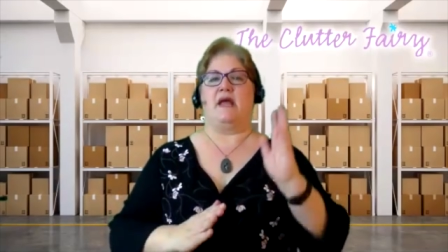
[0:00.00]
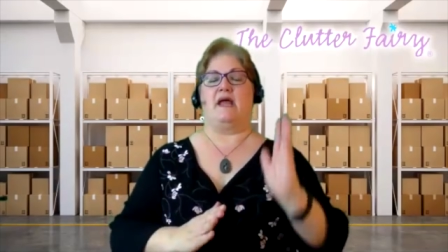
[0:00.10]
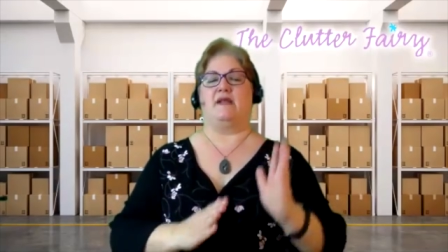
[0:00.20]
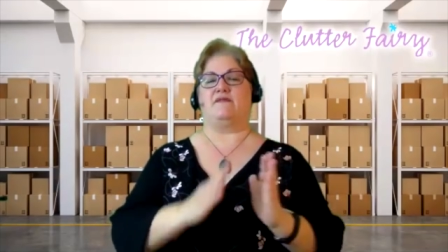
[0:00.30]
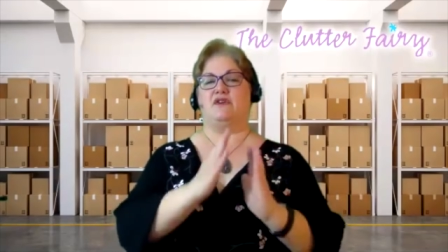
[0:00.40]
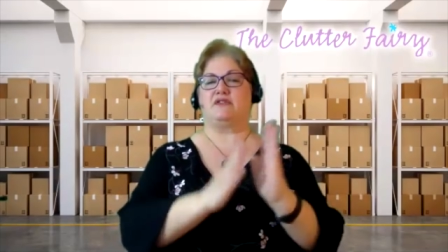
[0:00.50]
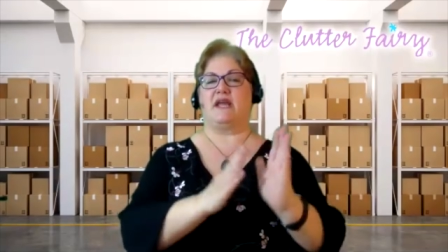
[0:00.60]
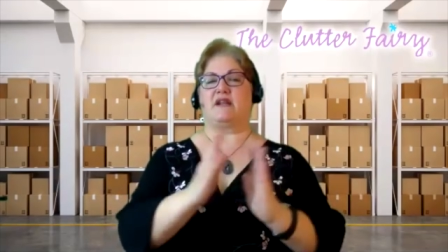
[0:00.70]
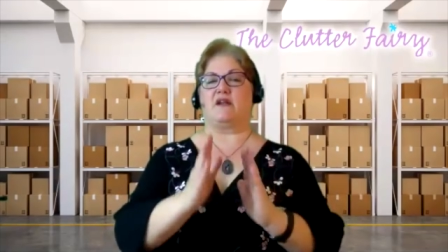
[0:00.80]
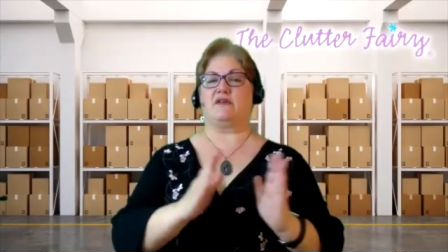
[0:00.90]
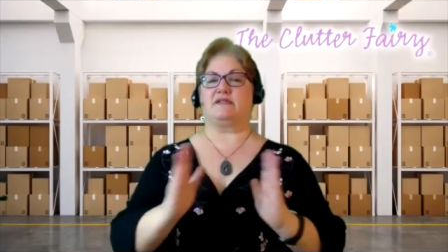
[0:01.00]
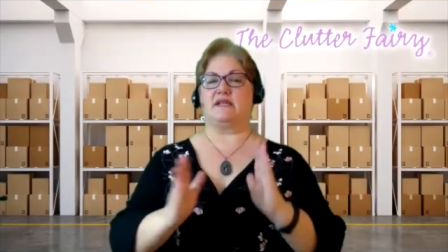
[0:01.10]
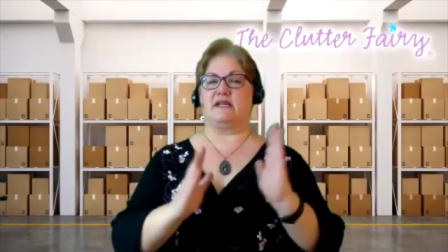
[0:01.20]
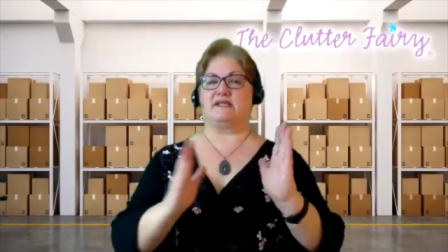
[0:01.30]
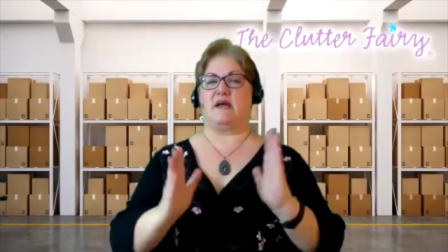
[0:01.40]
And if you stand all those
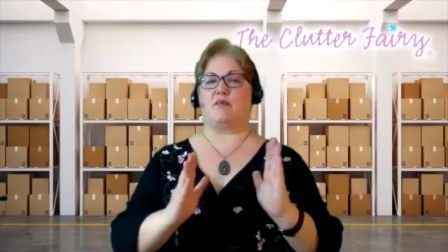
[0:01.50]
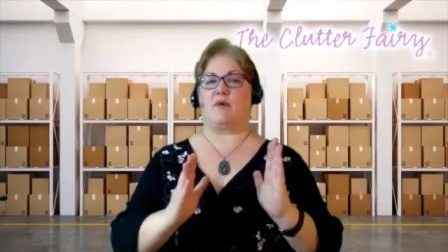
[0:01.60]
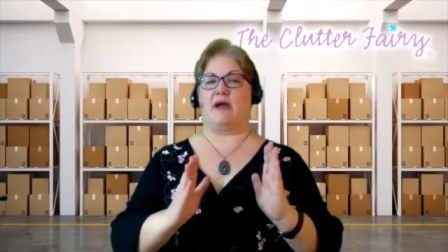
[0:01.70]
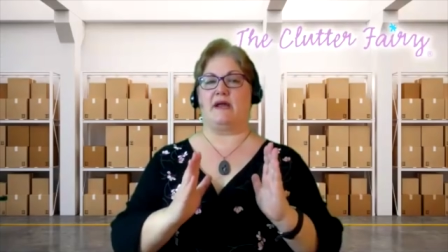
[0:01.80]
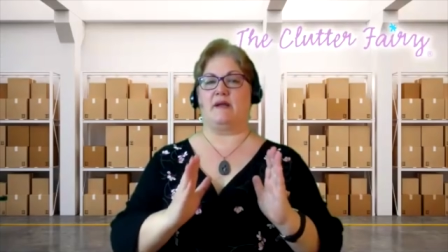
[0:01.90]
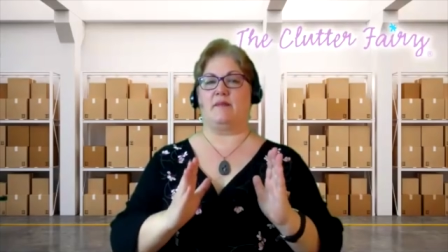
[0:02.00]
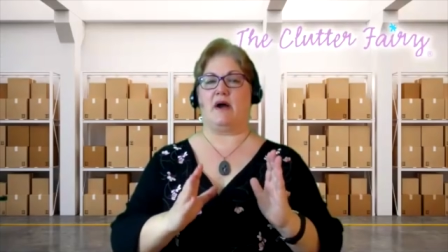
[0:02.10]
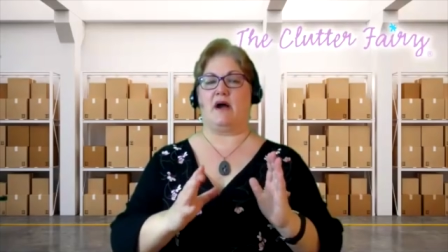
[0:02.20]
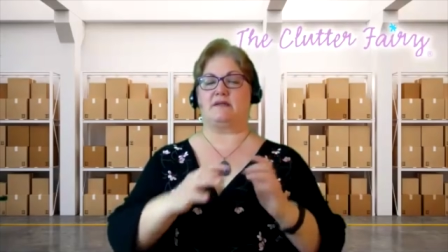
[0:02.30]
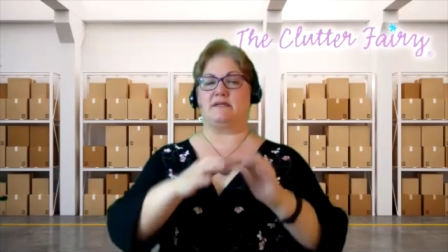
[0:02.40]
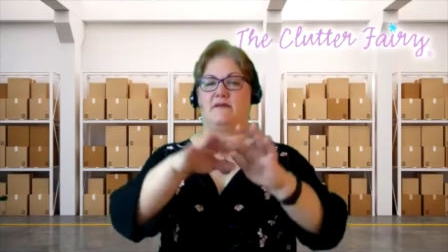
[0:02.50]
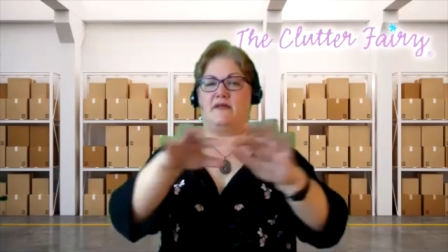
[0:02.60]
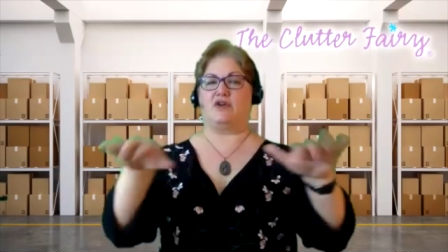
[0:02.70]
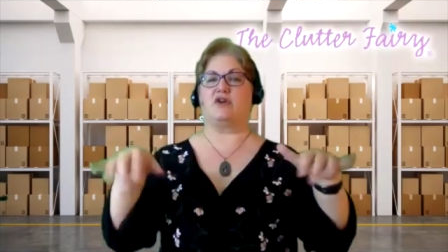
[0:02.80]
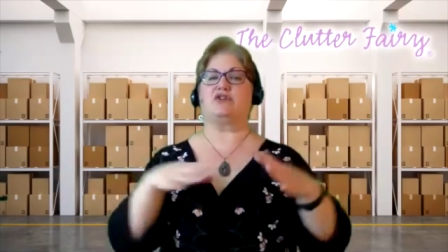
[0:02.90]
things upright in a box and
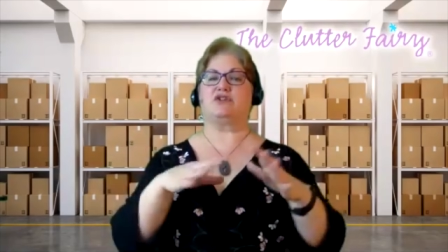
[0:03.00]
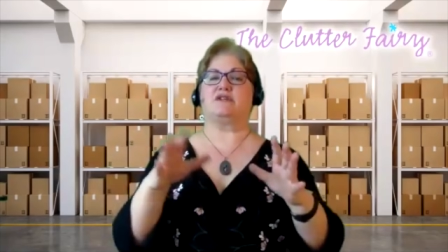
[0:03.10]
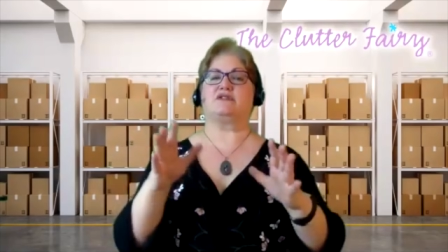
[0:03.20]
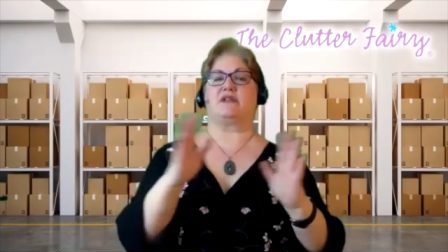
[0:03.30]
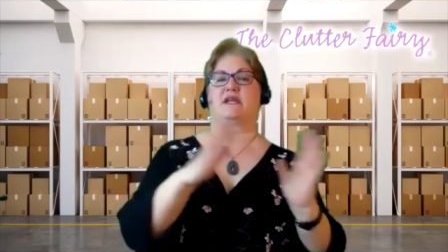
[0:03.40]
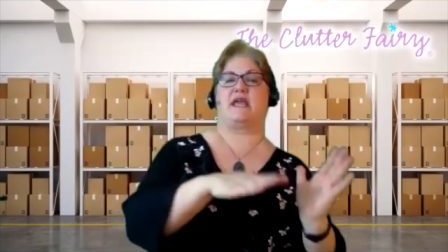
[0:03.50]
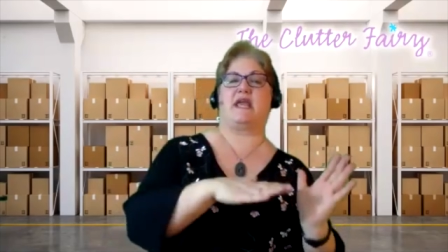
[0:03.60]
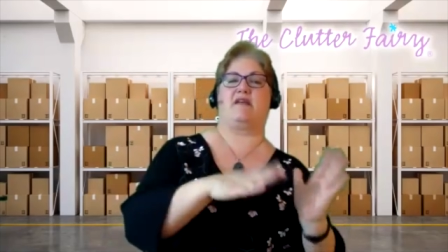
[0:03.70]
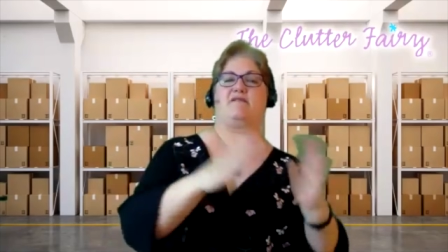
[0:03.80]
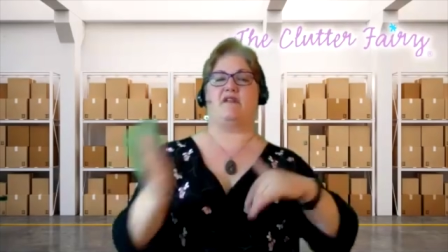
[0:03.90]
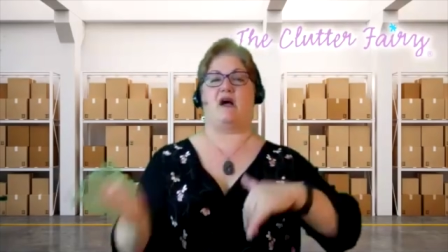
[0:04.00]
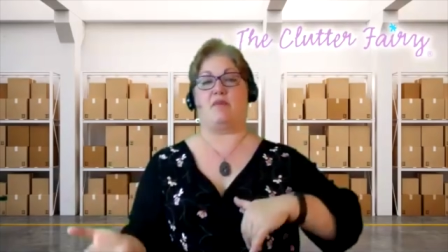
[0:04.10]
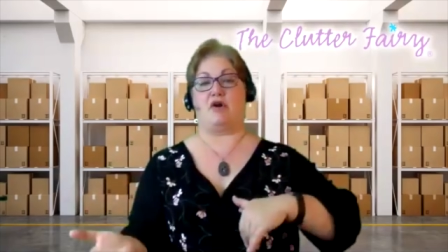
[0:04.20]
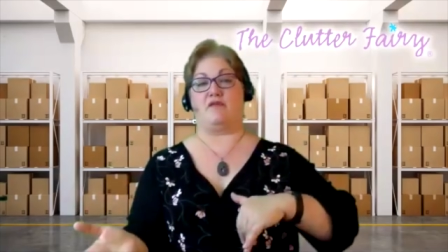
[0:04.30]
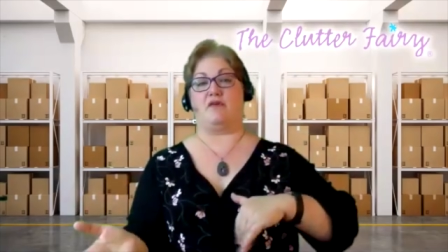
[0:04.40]
then cushion it so they can't flop
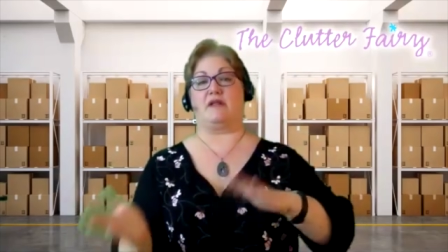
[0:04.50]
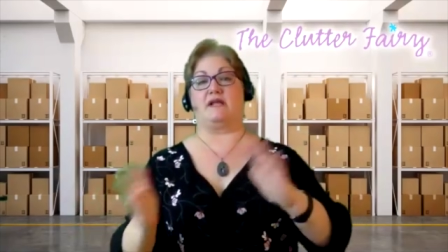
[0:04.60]
over,